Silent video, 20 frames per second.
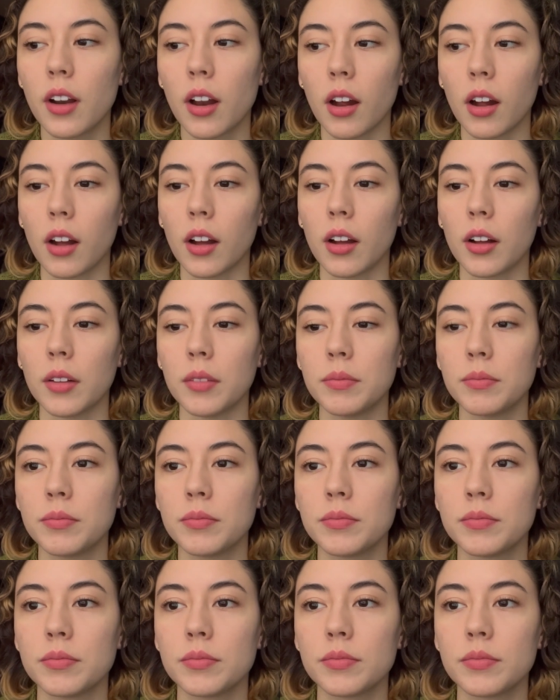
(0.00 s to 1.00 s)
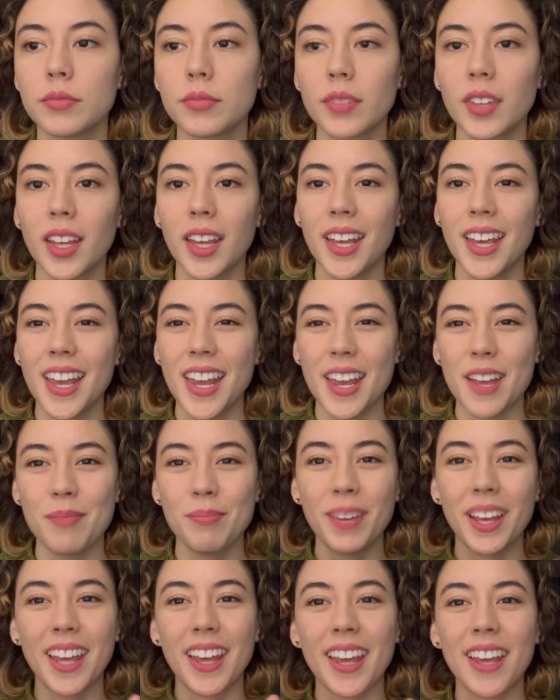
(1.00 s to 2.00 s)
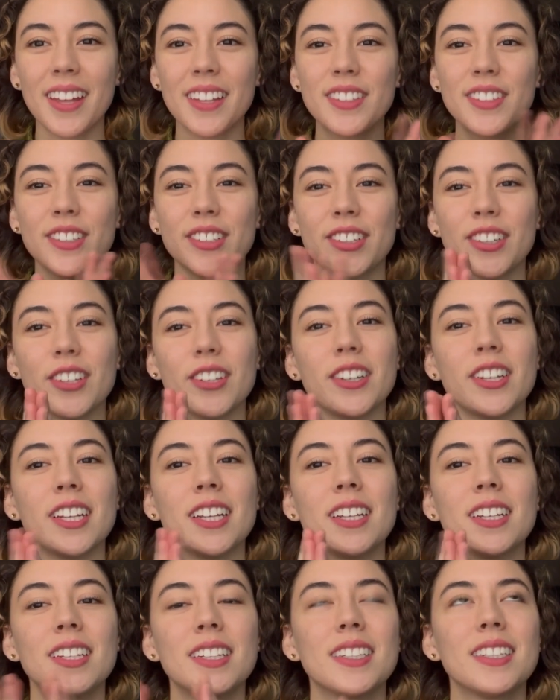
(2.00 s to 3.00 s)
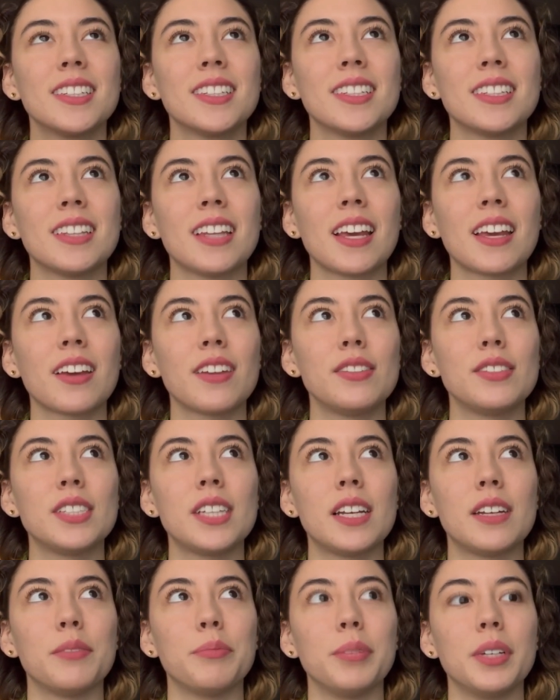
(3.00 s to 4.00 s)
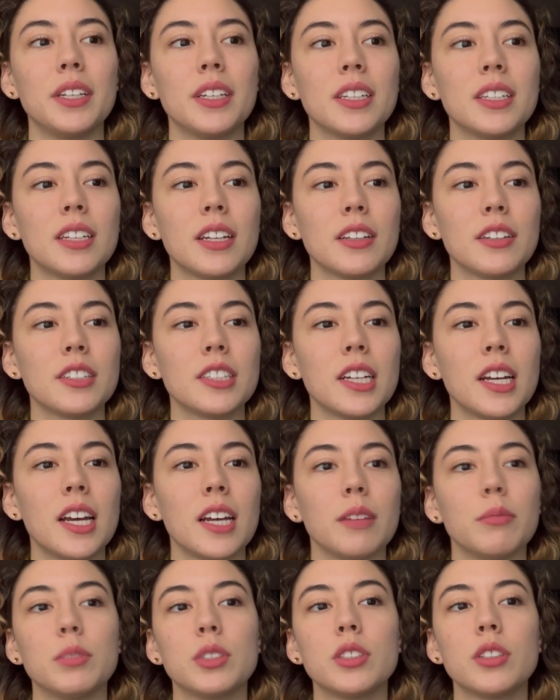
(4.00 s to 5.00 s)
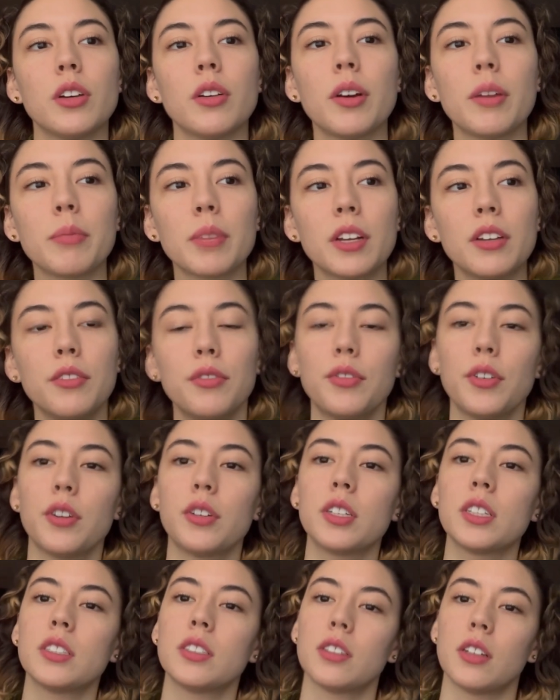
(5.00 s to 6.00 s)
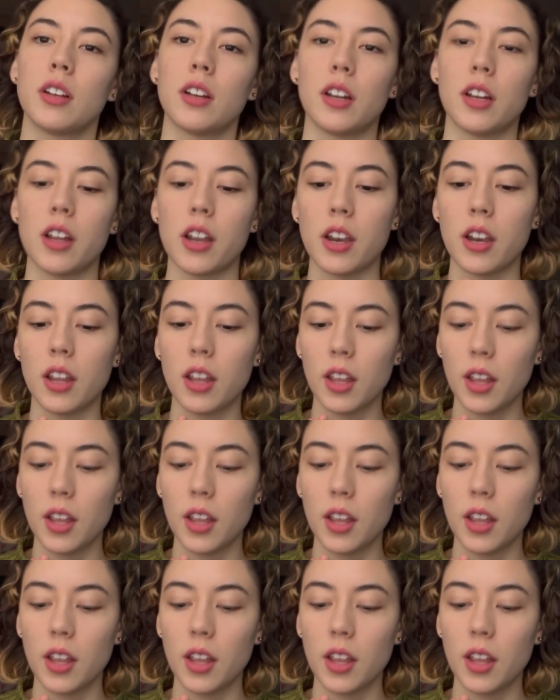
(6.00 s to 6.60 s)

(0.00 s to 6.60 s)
And my hands are hurting, like I've said a million other times. So I'm gonna focus on